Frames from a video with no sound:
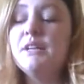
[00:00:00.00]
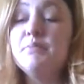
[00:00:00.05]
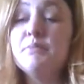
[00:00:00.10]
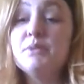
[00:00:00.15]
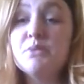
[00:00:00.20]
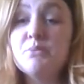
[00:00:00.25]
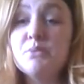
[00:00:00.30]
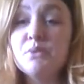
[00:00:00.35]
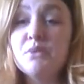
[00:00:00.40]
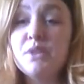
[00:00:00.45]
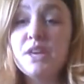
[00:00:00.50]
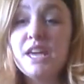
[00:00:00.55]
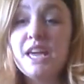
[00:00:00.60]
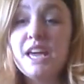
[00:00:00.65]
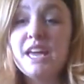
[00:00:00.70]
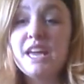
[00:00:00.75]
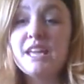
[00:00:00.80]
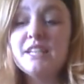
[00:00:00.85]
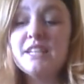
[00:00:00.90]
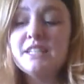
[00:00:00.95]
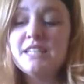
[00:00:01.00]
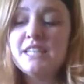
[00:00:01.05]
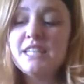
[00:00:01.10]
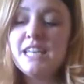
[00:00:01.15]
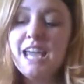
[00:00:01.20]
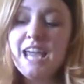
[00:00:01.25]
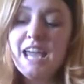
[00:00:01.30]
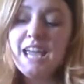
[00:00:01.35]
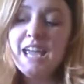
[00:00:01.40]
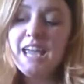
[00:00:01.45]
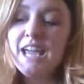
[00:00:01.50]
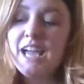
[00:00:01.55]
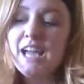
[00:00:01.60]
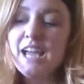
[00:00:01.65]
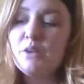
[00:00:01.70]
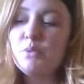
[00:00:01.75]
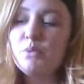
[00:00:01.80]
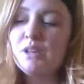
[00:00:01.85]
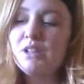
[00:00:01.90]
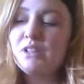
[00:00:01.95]
smoothie. And today
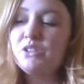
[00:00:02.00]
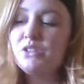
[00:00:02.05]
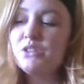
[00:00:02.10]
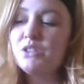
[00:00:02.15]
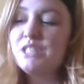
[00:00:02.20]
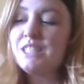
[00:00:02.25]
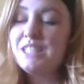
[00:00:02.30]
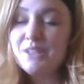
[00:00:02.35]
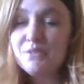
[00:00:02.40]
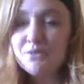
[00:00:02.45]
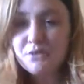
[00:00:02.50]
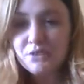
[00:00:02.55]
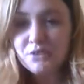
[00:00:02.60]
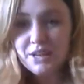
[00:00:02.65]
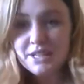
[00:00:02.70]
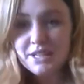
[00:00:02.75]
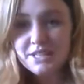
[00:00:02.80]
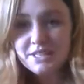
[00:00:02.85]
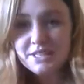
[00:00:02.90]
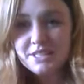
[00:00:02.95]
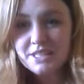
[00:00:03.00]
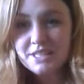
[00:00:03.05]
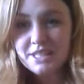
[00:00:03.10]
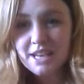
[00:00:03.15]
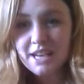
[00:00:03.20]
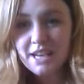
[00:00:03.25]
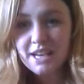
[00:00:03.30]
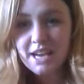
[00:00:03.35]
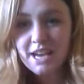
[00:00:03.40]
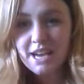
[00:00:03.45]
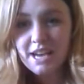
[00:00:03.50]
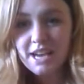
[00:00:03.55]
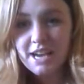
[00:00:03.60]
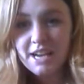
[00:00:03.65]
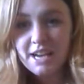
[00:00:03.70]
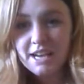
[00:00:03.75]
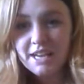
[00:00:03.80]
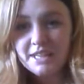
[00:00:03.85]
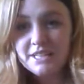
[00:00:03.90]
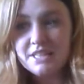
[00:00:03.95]
I went a little different.
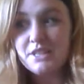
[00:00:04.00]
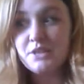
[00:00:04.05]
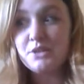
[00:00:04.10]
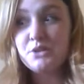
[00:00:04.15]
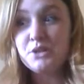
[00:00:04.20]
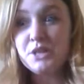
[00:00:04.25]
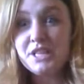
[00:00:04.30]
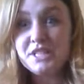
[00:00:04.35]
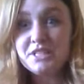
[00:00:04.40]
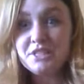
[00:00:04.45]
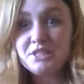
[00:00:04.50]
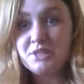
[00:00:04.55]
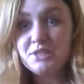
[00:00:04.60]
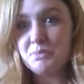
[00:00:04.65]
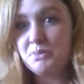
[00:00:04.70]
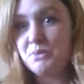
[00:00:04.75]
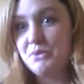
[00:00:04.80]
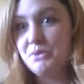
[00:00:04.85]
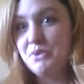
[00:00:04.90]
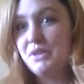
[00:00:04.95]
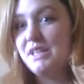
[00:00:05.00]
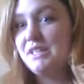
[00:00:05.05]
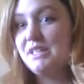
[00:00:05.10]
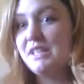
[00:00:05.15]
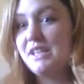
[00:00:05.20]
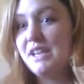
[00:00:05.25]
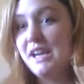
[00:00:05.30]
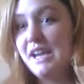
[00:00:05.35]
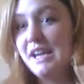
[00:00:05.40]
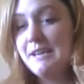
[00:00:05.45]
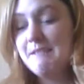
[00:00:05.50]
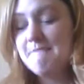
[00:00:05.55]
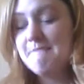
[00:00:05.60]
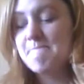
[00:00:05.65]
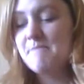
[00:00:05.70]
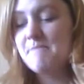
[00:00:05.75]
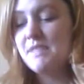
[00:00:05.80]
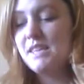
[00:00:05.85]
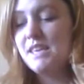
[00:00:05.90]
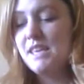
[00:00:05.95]
I did a green smoothie today,
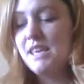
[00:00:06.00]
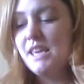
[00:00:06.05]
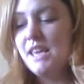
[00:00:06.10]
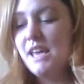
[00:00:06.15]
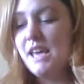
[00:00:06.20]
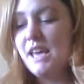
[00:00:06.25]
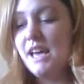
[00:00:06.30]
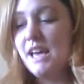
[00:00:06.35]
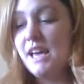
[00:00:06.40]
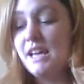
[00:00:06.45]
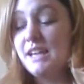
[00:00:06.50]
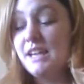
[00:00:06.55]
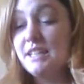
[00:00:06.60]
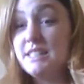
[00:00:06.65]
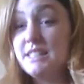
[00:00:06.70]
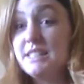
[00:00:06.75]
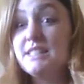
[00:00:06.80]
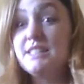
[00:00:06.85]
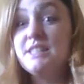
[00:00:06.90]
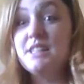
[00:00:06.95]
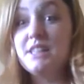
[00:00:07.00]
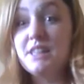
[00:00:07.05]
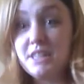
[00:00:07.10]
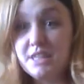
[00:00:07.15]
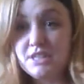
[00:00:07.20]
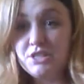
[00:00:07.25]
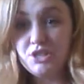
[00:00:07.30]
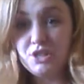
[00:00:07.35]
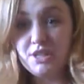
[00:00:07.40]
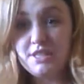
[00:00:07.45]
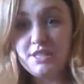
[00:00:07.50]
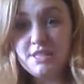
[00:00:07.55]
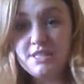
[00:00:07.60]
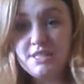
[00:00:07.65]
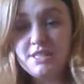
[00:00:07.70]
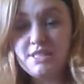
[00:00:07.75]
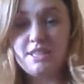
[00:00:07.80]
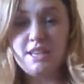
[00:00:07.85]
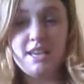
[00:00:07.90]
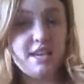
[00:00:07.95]
and it's
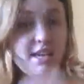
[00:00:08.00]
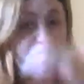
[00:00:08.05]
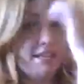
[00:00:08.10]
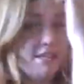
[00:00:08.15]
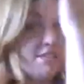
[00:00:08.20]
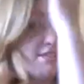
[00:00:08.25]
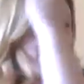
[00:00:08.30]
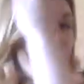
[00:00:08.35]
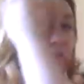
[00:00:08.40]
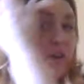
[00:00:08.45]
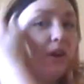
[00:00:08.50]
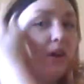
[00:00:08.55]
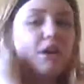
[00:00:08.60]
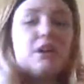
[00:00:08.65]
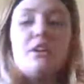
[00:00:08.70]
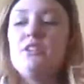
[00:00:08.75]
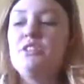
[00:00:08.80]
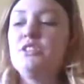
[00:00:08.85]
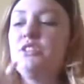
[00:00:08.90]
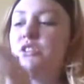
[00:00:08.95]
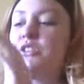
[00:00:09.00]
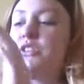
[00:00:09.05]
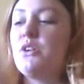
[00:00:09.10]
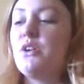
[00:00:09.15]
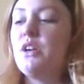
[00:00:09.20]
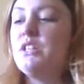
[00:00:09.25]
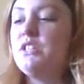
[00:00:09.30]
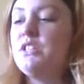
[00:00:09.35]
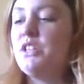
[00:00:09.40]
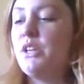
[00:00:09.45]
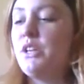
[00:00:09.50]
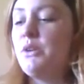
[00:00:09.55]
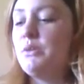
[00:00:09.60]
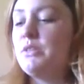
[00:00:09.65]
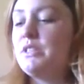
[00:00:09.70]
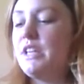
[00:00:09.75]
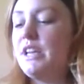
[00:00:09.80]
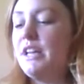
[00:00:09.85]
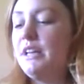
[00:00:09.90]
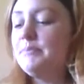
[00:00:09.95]
delicious. And so I'll just go ahead and tell you
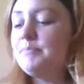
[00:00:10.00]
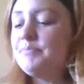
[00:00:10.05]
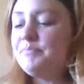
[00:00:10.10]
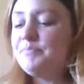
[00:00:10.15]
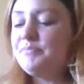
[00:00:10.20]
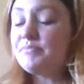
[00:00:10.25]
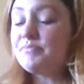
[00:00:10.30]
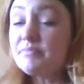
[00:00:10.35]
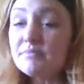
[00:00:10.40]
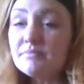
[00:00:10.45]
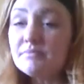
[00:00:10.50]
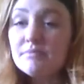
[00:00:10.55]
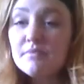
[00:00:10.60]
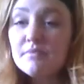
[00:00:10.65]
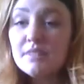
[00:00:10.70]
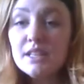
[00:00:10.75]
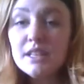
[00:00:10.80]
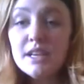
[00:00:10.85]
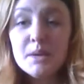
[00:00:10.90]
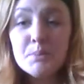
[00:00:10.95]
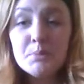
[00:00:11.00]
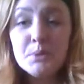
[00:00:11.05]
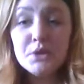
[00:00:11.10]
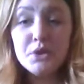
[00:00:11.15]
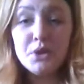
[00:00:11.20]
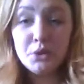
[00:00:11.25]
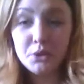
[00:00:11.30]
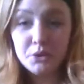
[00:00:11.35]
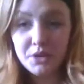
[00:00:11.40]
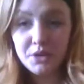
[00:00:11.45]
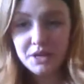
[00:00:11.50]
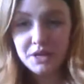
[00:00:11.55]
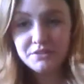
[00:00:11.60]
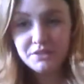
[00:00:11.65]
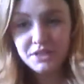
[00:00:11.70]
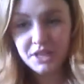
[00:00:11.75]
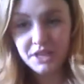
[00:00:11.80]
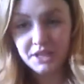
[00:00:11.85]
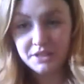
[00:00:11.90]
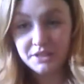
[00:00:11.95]
what's in it. I put a whole
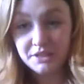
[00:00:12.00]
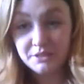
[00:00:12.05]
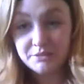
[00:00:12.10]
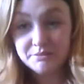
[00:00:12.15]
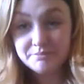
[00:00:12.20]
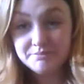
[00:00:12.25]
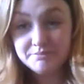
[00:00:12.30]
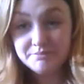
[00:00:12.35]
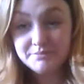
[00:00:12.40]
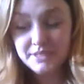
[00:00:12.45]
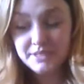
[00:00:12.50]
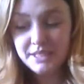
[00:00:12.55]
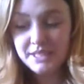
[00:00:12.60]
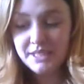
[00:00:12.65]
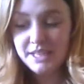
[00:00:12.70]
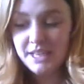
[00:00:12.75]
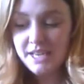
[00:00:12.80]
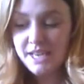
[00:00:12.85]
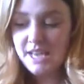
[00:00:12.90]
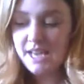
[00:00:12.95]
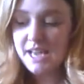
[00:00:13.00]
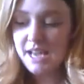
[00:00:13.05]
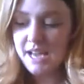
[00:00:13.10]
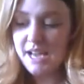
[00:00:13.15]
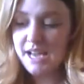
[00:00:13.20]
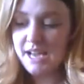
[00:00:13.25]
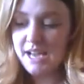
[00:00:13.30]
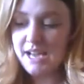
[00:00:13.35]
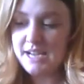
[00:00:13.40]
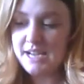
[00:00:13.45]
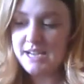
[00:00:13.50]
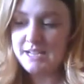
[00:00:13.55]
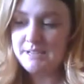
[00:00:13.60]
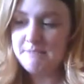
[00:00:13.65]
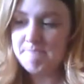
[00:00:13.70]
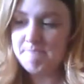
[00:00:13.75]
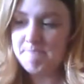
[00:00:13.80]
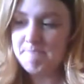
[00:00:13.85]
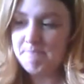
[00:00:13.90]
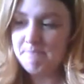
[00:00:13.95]
avocado,
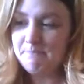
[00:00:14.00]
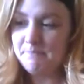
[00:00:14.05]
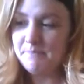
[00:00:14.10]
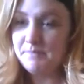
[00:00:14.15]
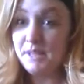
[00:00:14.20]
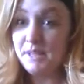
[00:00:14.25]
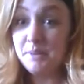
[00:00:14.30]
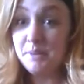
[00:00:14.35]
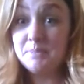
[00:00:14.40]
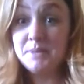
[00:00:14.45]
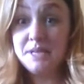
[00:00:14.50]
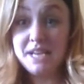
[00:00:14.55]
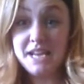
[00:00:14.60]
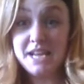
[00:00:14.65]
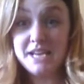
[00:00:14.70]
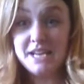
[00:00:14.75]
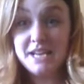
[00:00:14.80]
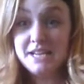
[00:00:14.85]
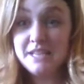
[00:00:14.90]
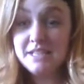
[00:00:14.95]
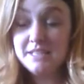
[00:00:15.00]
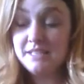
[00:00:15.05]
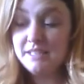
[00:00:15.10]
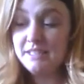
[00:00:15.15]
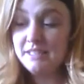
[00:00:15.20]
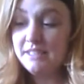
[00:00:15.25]
a banana,